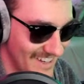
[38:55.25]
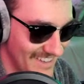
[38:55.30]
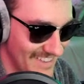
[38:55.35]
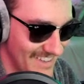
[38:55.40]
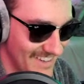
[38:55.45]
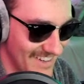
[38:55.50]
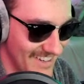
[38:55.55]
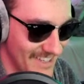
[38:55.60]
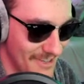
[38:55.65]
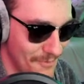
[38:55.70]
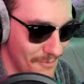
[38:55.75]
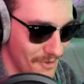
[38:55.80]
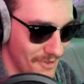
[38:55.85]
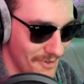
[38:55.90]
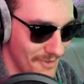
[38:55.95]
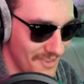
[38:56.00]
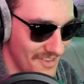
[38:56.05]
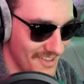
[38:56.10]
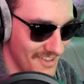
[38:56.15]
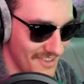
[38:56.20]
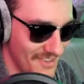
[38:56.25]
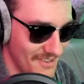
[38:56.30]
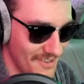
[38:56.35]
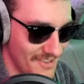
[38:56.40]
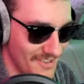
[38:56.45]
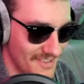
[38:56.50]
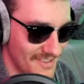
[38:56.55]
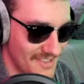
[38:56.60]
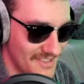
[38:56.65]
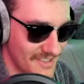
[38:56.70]
I think I get one or the
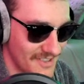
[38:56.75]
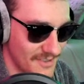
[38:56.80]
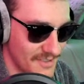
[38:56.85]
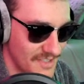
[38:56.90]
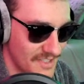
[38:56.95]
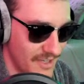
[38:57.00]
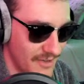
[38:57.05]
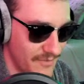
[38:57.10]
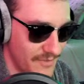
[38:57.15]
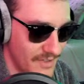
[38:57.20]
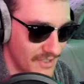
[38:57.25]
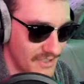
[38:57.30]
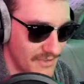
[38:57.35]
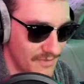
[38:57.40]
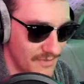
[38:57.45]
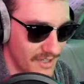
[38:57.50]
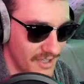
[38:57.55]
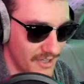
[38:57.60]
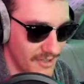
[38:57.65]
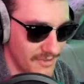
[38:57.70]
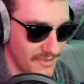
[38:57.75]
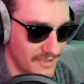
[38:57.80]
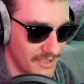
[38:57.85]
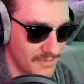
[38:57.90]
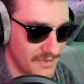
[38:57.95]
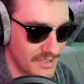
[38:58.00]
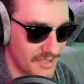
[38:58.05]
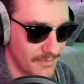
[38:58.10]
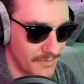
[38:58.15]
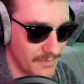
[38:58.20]
other. So, sound fonts for now,
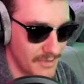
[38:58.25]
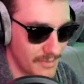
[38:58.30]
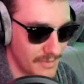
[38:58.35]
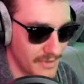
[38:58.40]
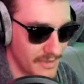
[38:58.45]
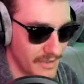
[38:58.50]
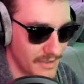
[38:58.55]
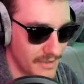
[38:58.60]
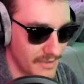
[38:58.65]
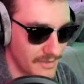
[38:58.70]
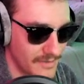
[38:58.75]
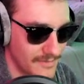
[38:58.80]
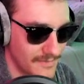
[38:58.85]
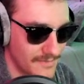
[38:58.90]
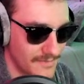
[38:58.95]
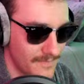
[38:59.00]
dubstep maybe later.